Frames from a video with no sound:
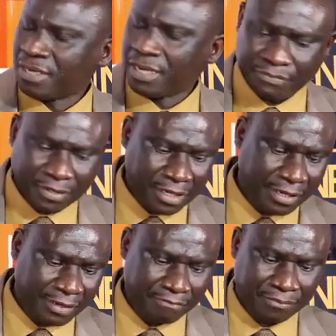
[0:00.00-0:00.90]

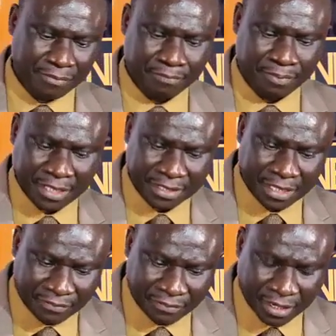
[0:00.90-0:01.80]
After PS
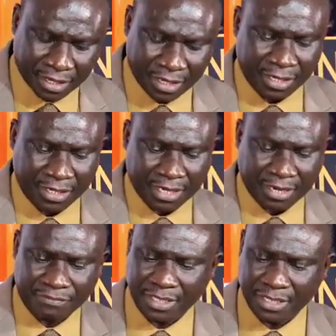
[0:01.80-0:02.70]
Damfa
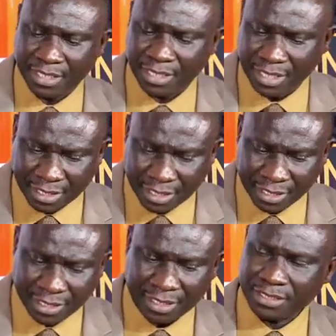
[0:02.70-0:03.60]
drafted the
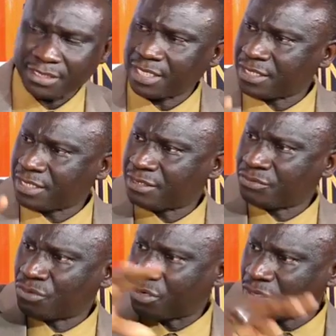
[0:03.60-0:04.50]
letter, sent
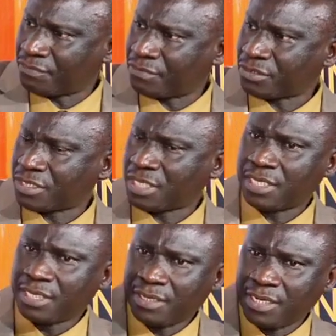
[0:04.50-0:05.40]
it to all of us,
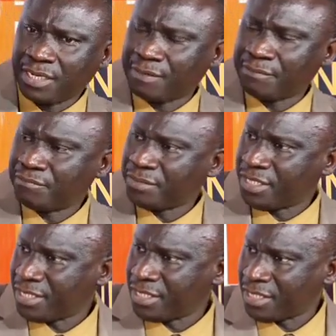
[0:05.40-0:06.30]

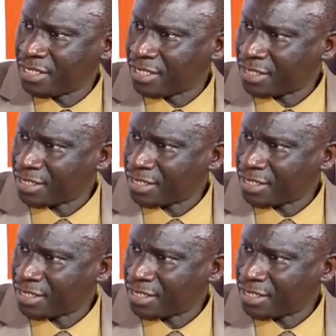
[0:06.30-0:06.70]
DG